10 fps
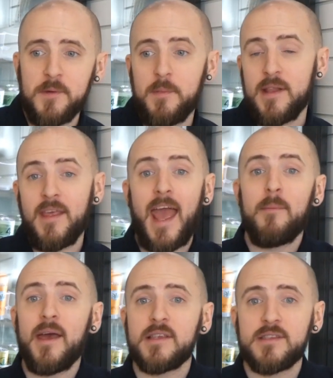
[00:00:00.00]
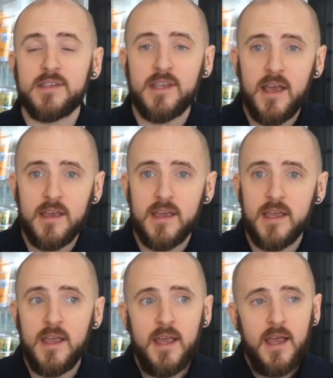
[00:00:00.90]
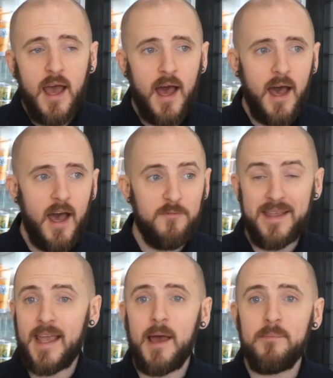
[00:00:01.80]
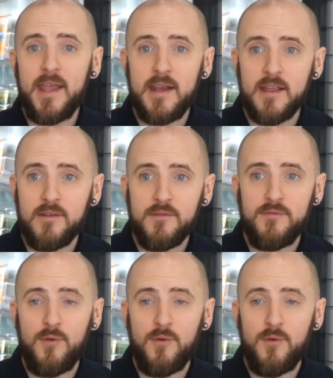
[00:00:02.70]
I mean, the MS Society have been campaigning